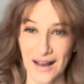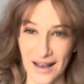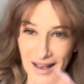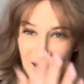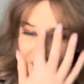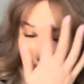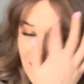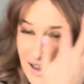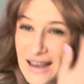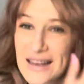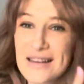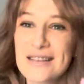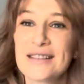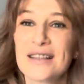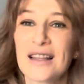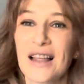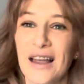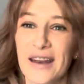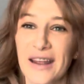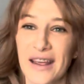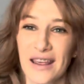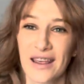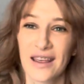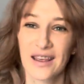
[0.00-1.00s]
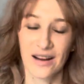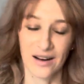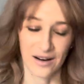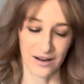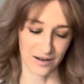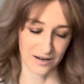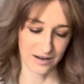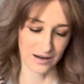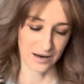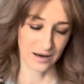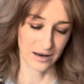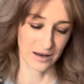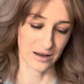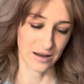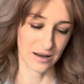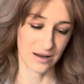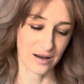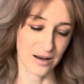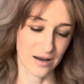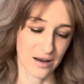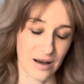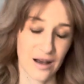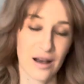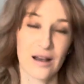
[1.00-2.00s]
Hey guys, Lana here.
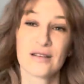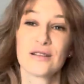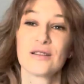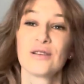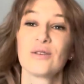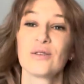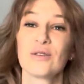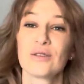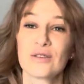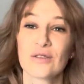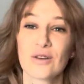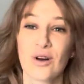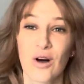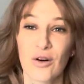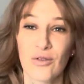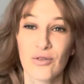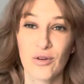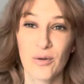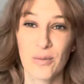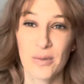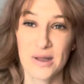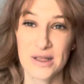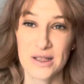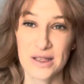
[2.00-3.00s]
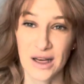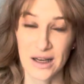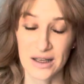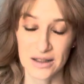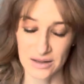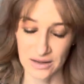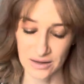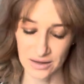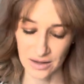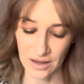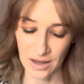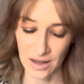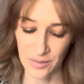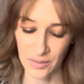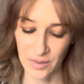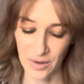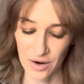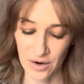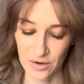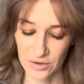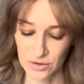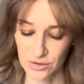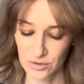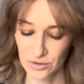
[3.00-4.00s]
As you saw from the title, I'm
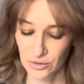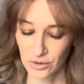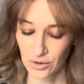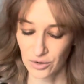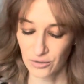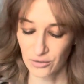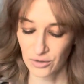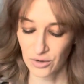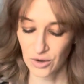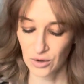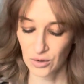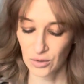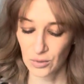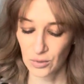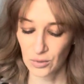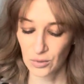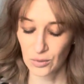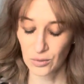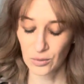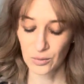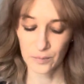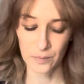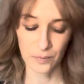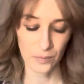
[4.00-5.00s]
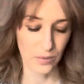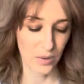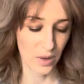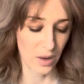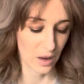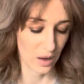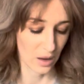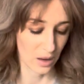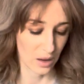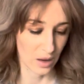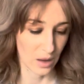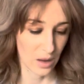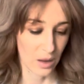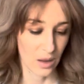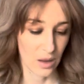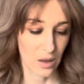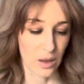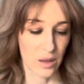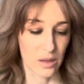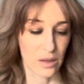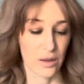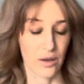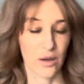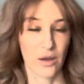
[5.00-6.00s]
here to review
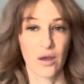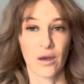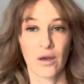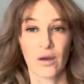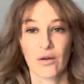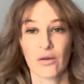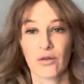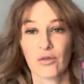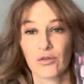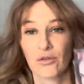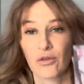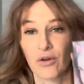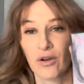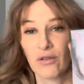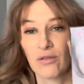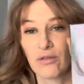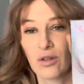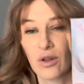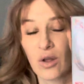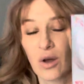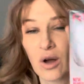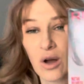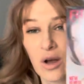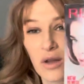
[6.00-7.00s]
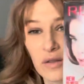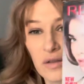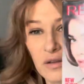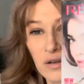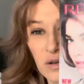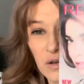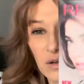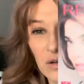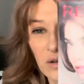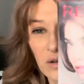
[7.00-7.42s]
the Revlon